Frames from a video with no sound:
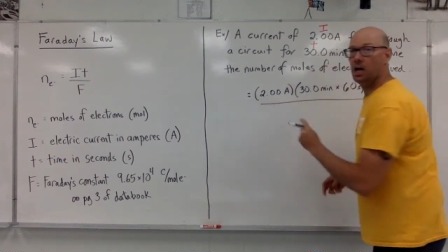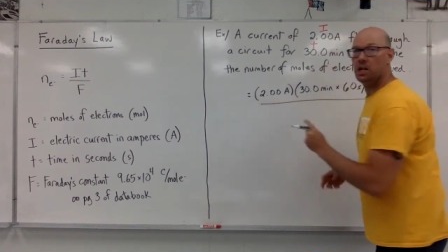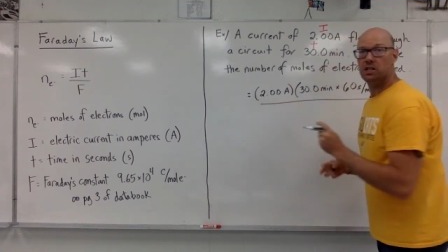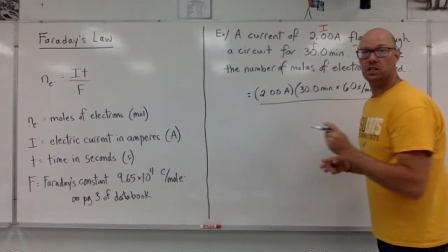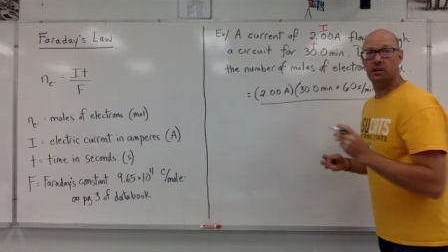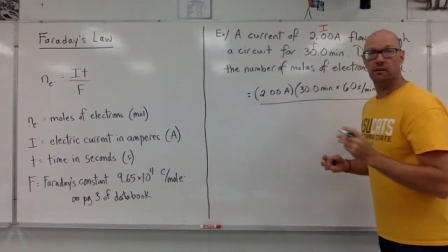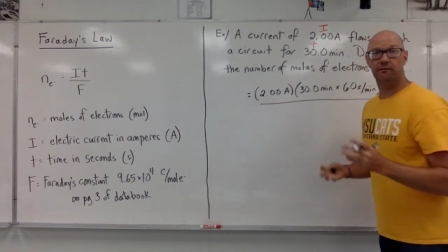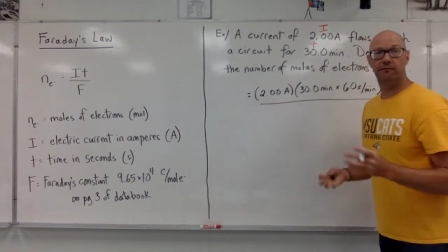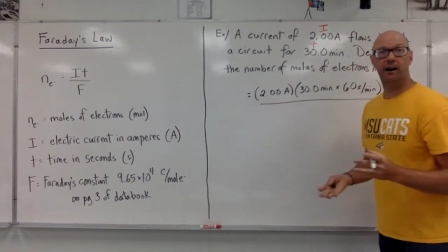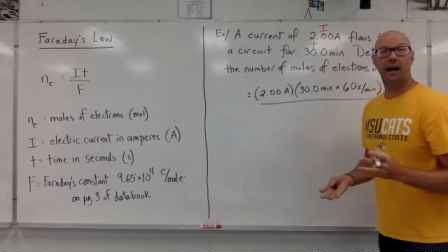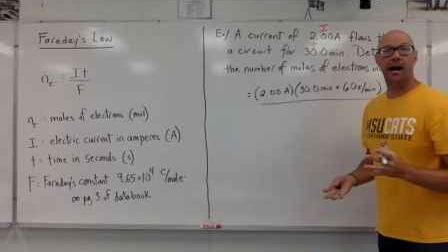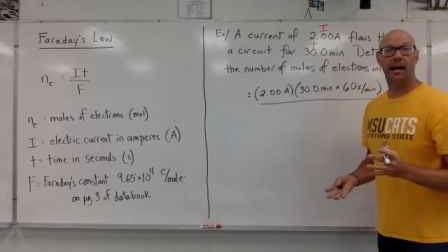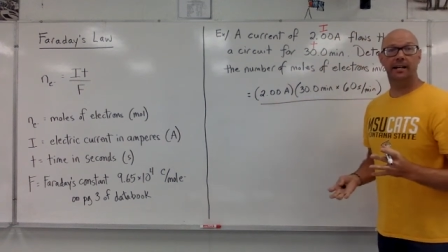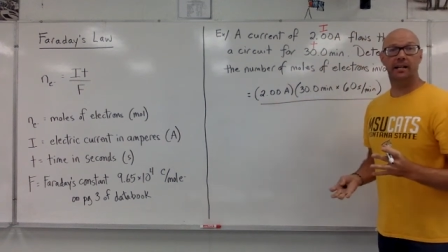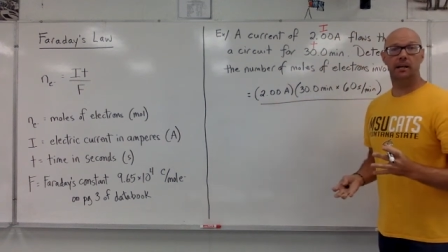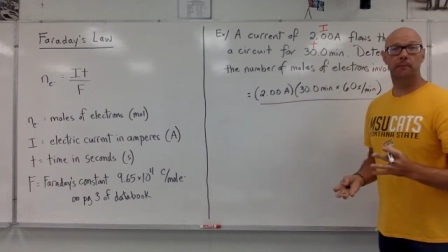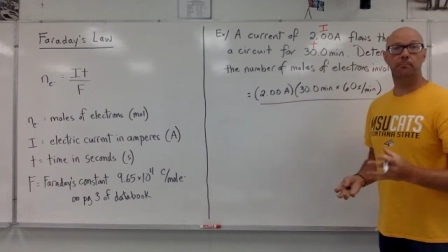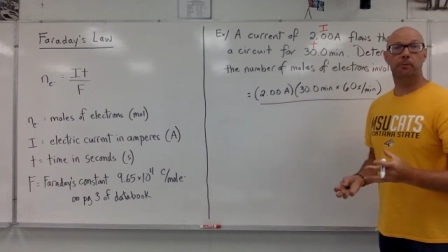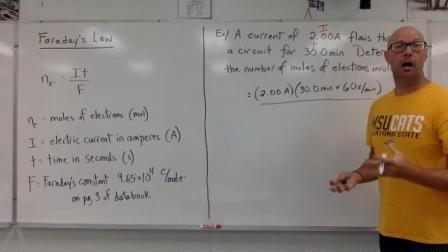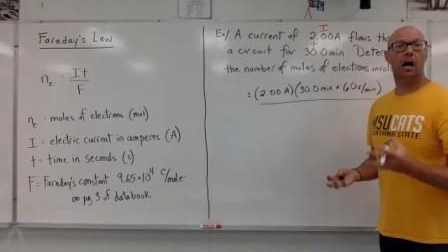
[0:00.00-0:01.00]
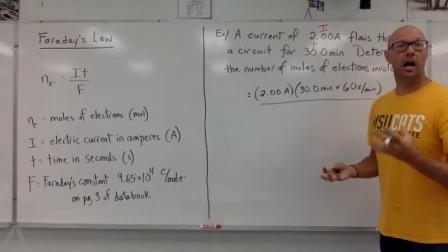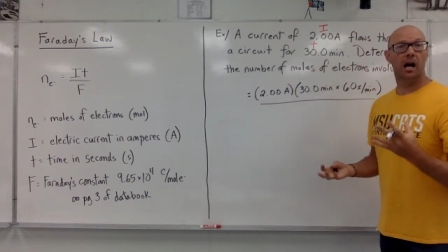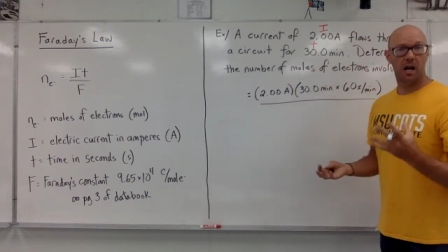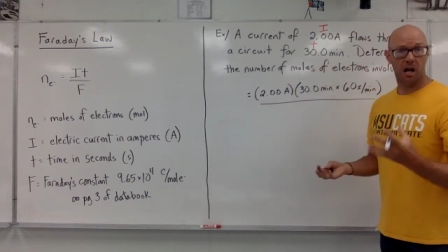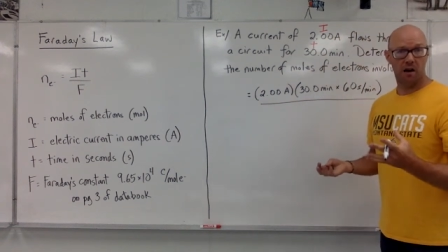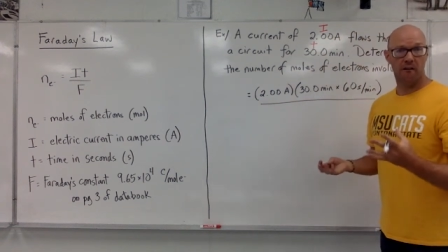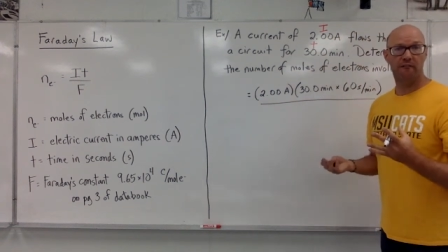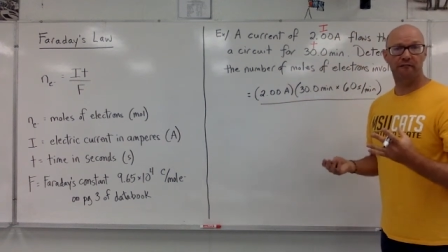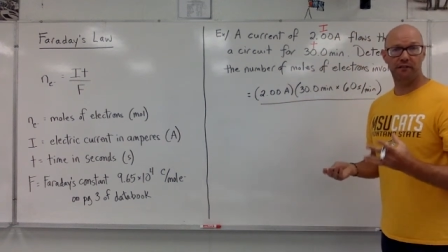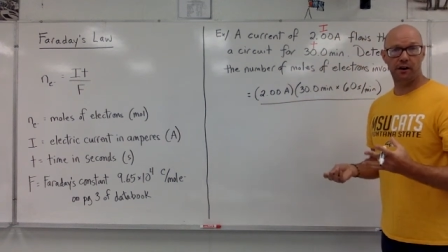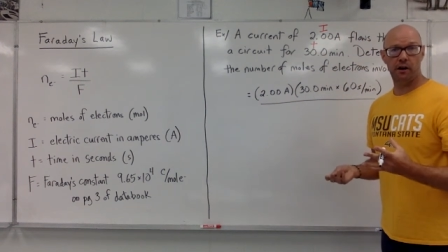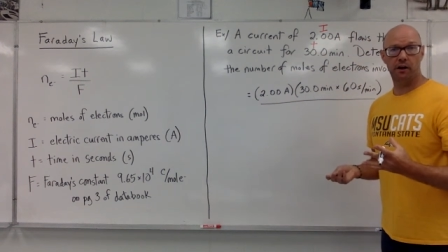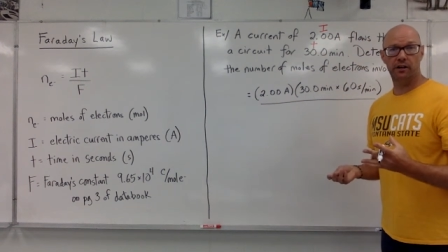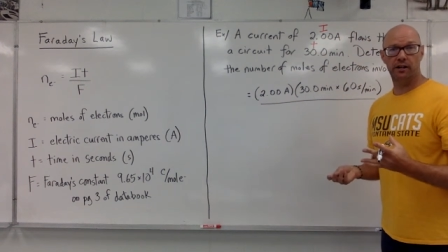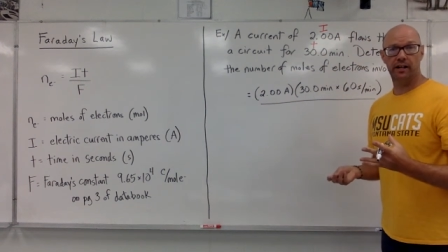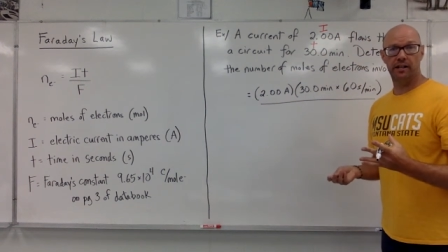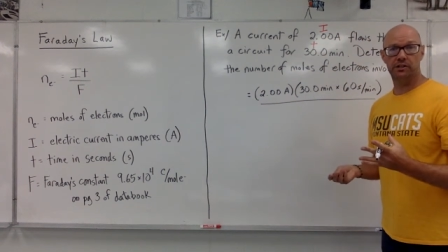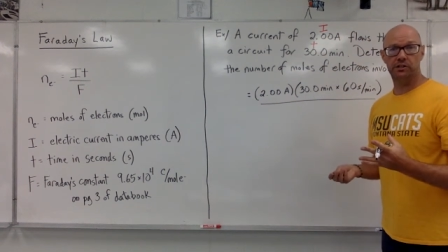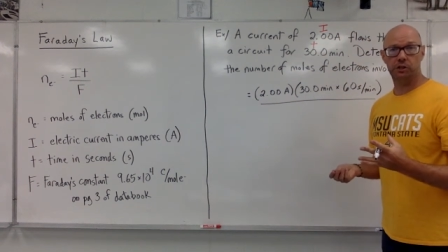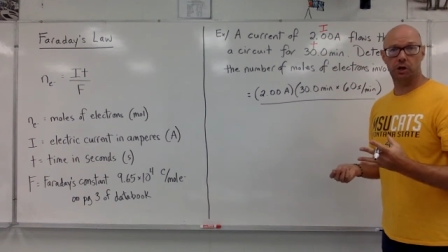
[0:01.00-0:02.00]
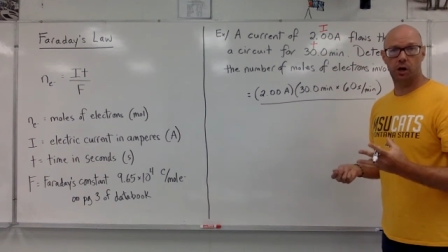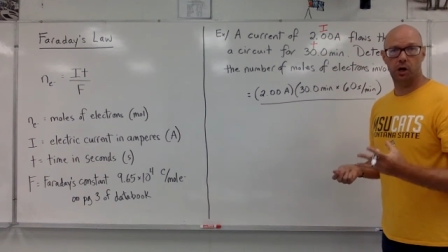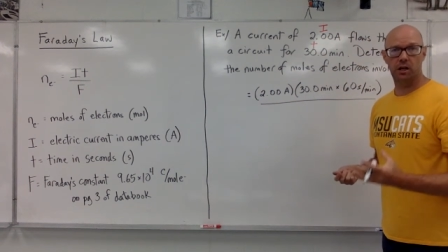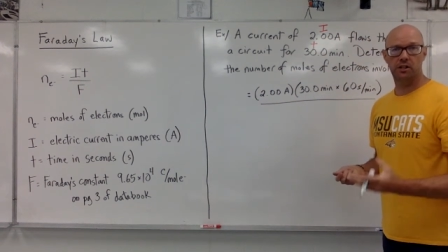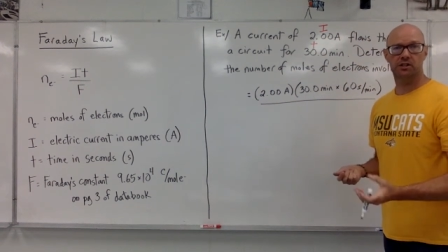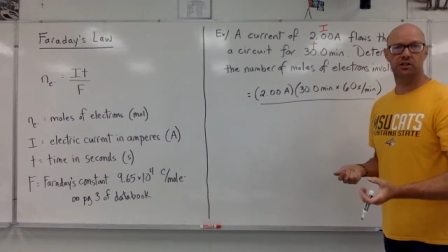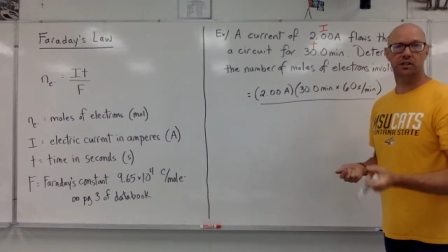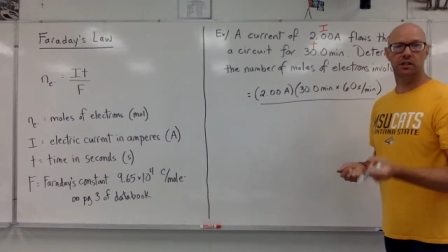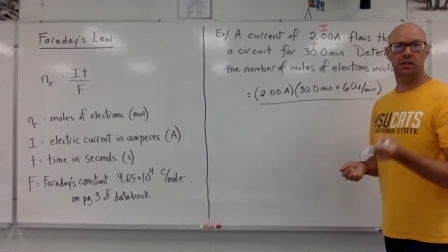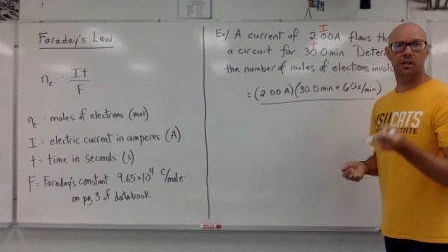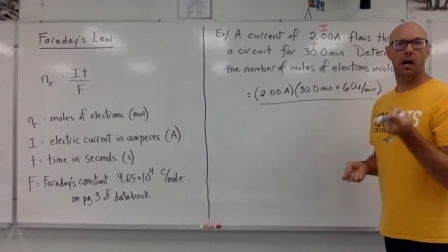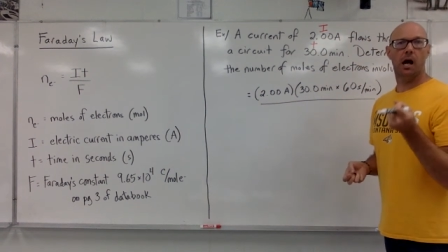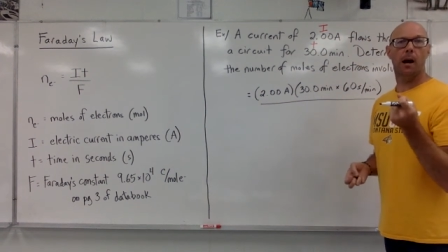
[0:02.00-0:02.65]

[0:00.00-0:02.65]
divided by Faraday's constant,